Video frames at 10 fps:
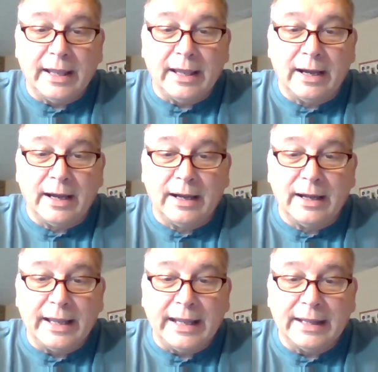Uh,
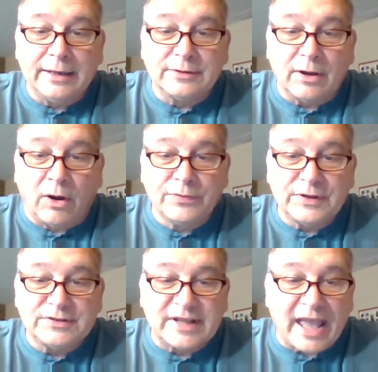and on
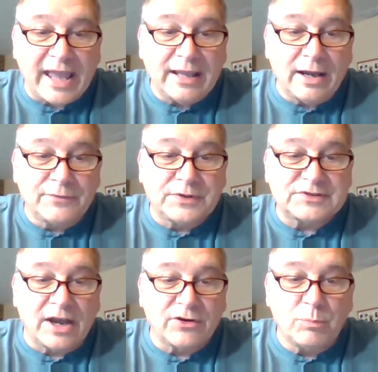the day of the
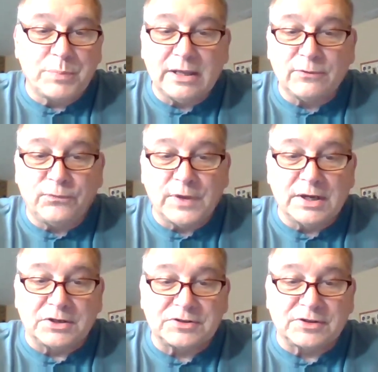tunnel being
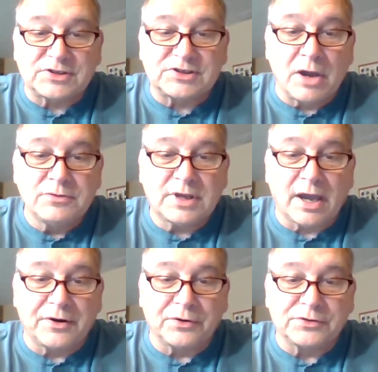finished, the
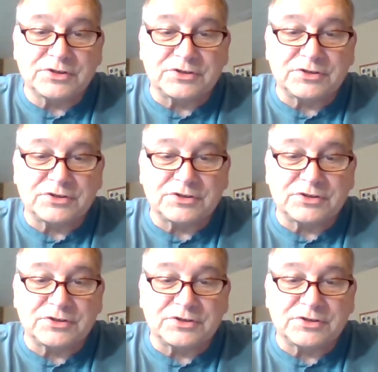stonecutters